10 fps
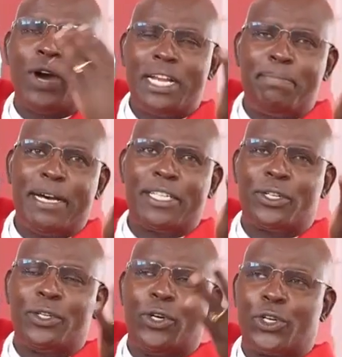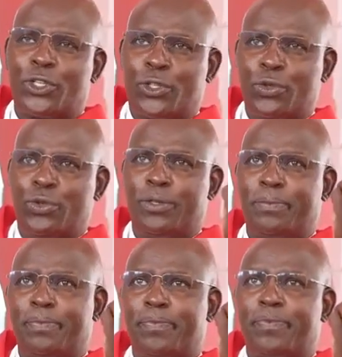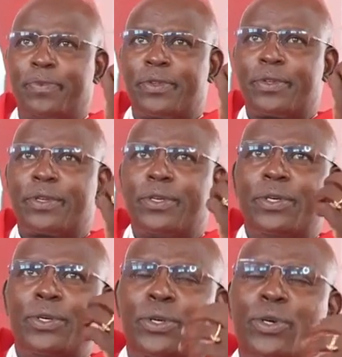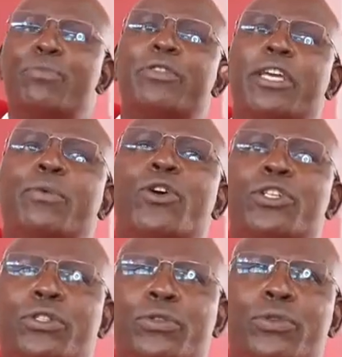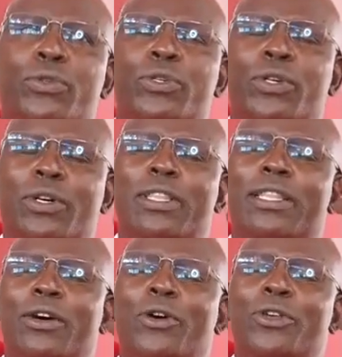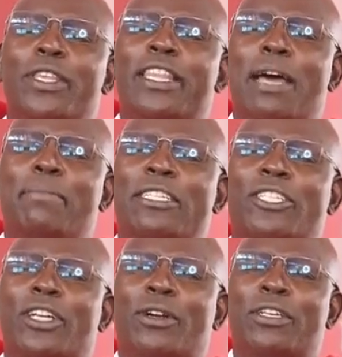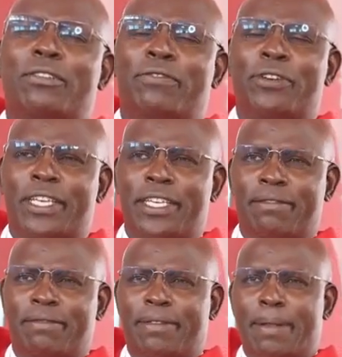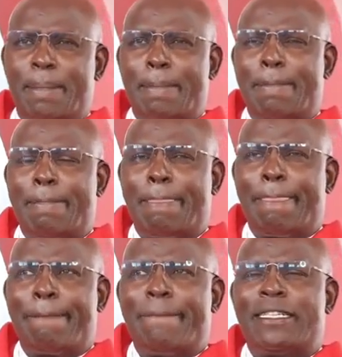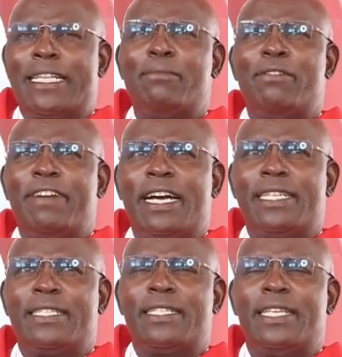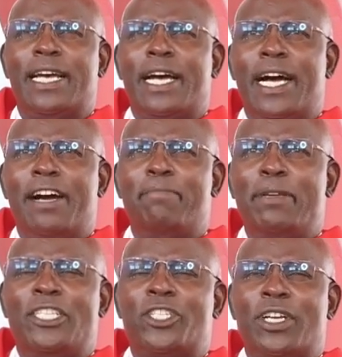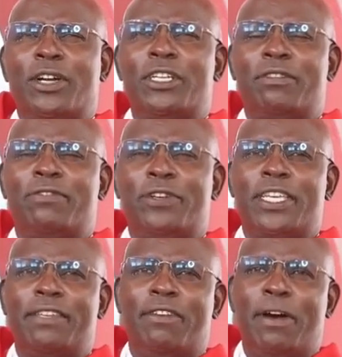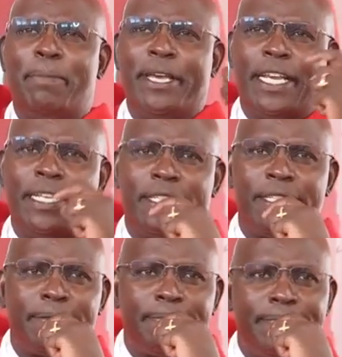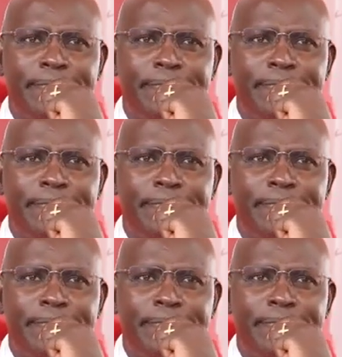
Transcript: one person or two whom they want to, or they have been struggling to forgive. Some of us have been struggling to forgive our parents,